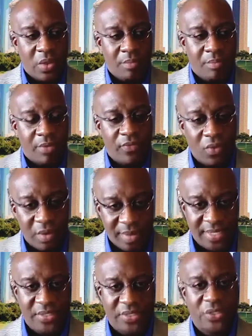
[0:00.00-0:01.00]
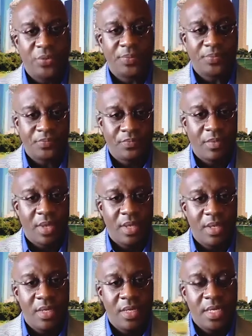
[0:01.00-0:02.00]
performance,
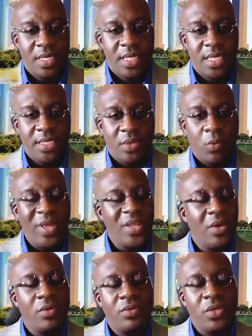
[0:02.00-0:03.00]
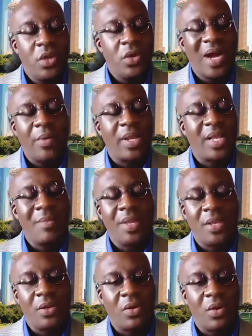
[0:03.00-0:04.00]
we don't know how we're
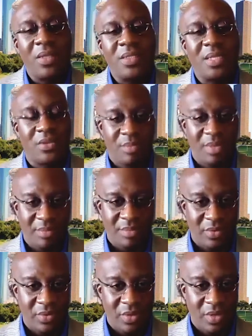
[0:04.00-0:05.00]
coming across to other people.